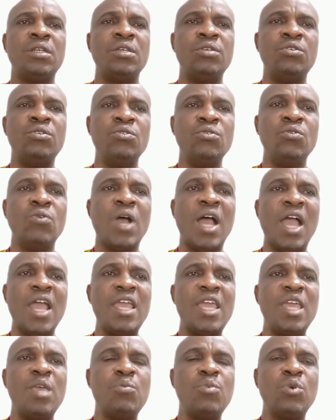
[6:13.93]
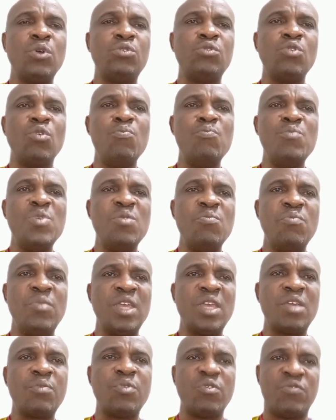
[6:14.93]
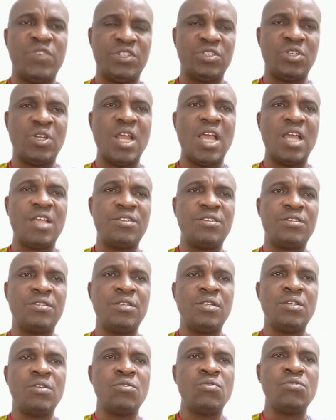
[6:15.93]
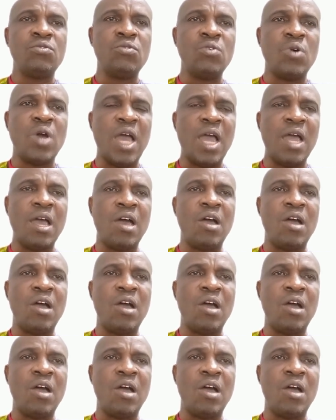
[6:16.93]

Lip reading: you are able to mimic professionals who are